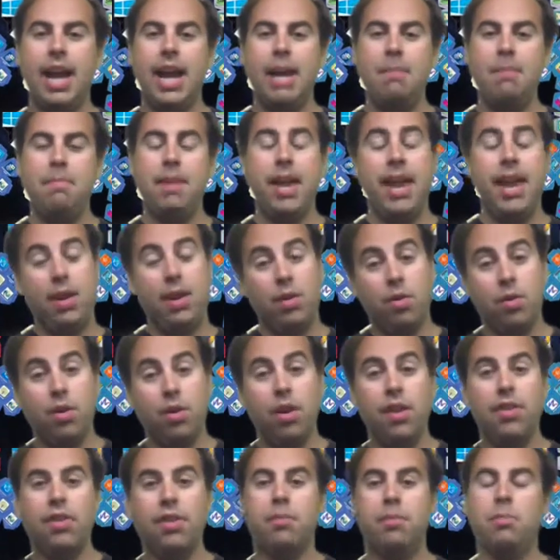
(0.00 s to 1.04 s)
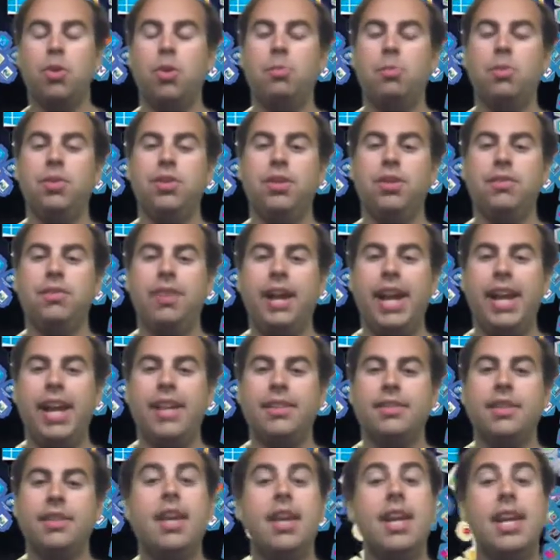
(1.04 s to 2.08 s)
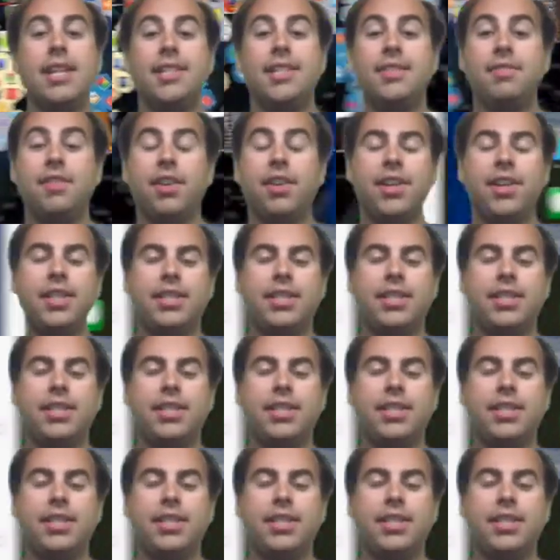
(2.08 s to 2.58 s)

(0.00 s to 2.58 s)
iPad or other mobile device. It's very